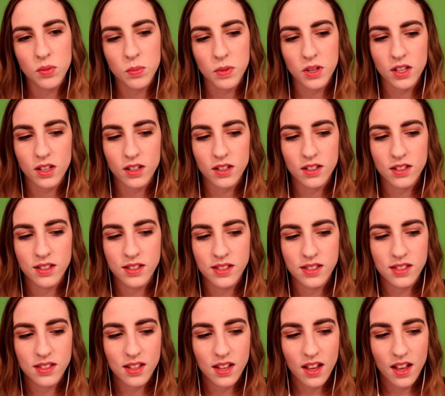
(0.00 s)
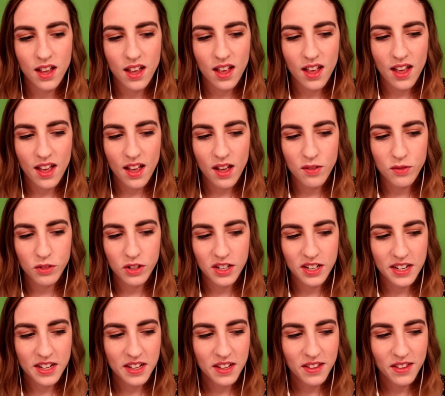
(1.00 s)
because
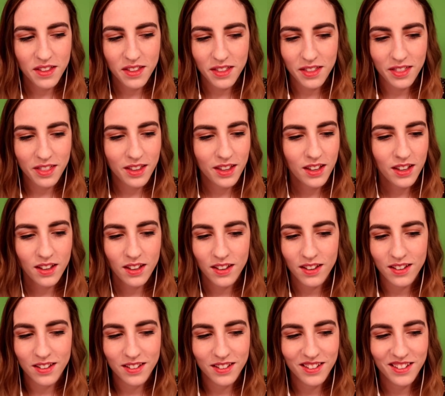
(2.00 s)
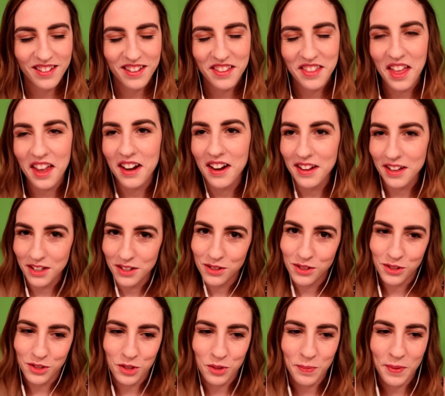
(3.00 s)
everything that I
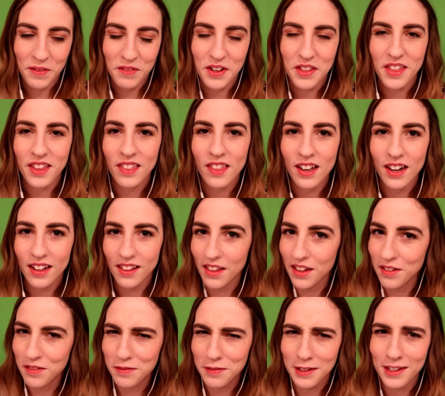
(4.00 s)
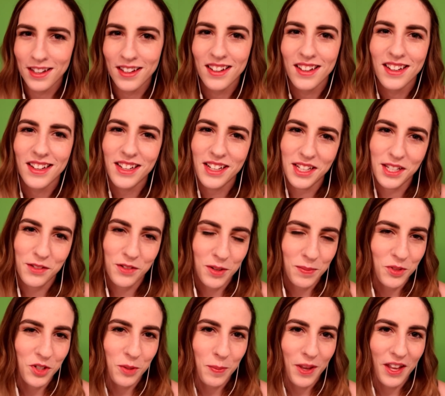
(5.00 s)
consume, everything that I love, is
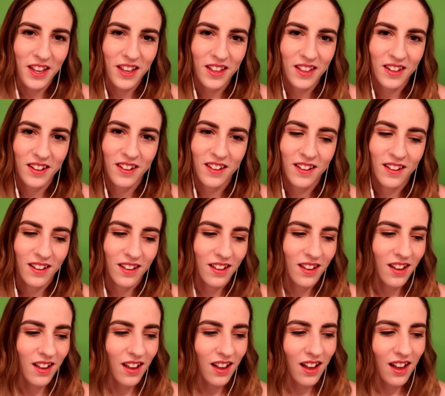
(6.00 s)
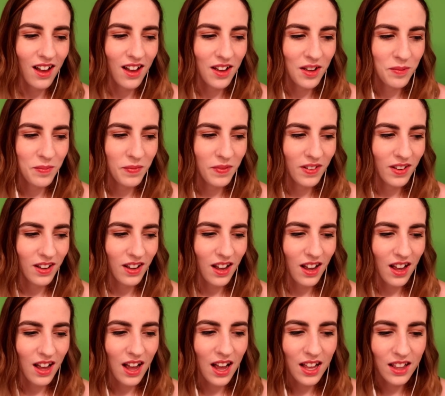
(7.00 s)
from Japan.
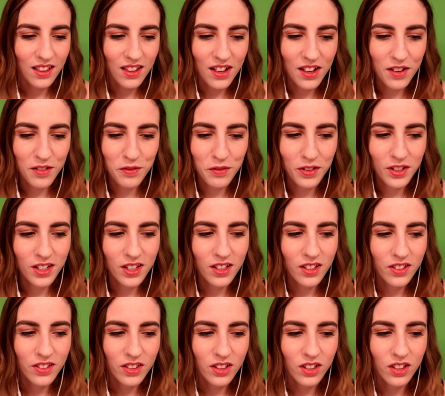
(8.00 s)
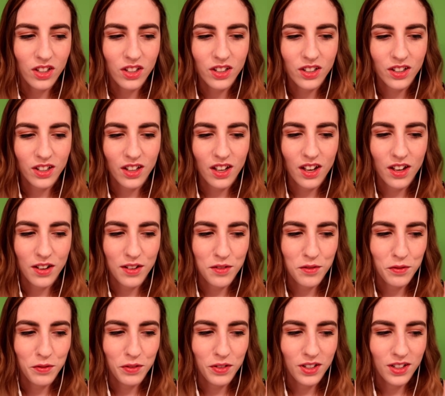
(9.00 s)
I love the look
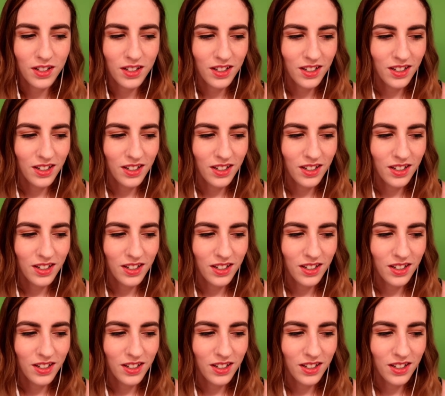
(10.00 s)
of,